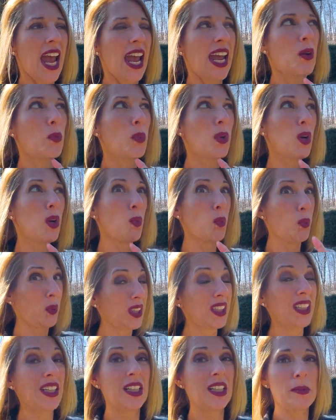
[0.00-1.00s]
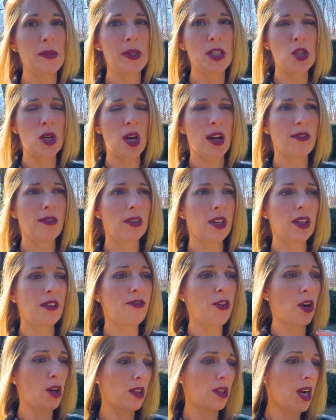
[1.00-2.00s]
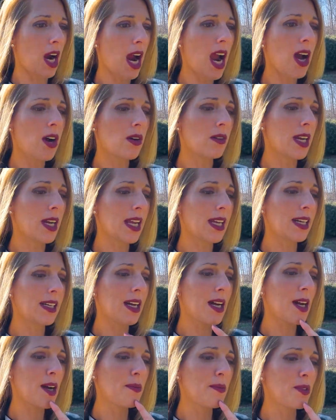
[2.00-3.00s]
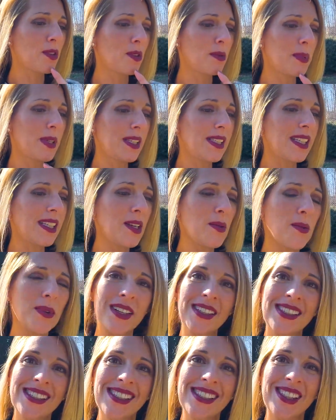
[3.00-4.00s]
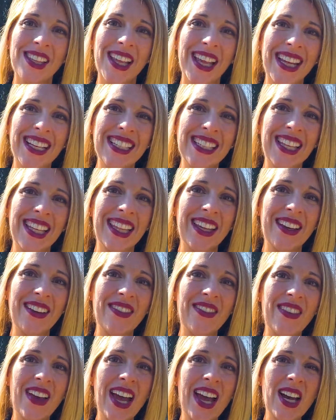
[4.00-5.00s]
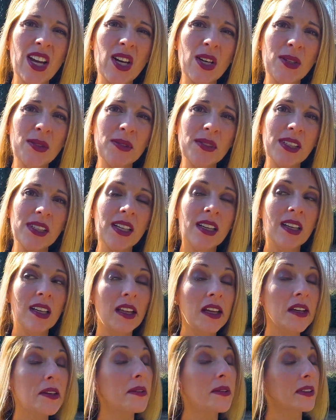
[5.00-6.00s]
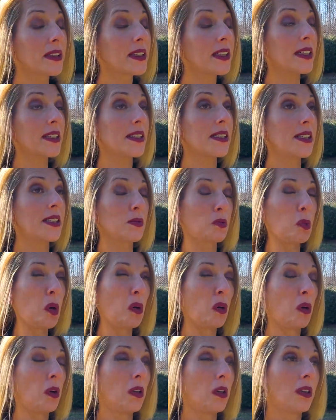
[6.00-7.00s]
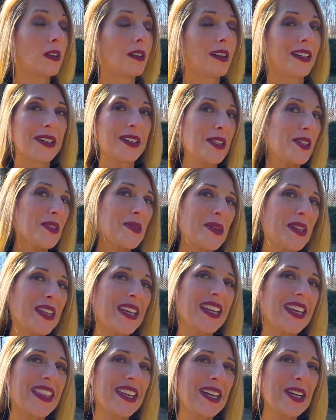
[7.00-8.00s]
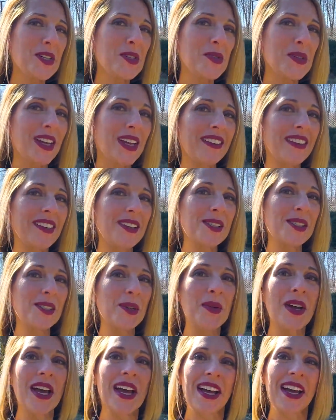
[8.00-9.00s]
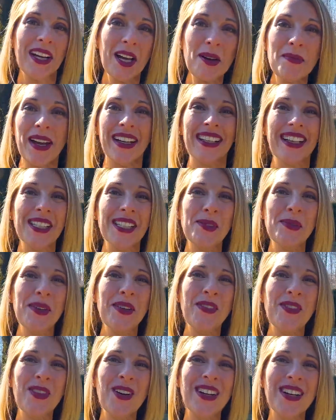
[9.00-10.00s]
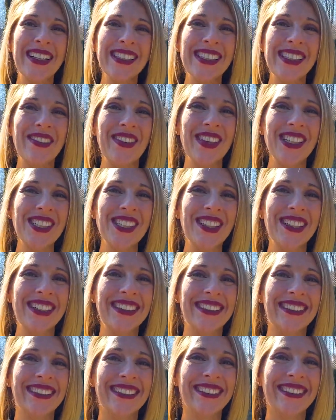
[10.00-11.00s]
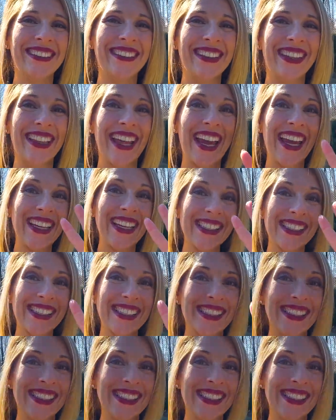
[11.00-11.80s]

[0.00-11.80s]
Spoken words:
and we are really going to be traveling farther out, and you'll be seeing what it's like to live out. Not really is rural, it's really in the country out there. So come back next week for our next adventure. Thanks.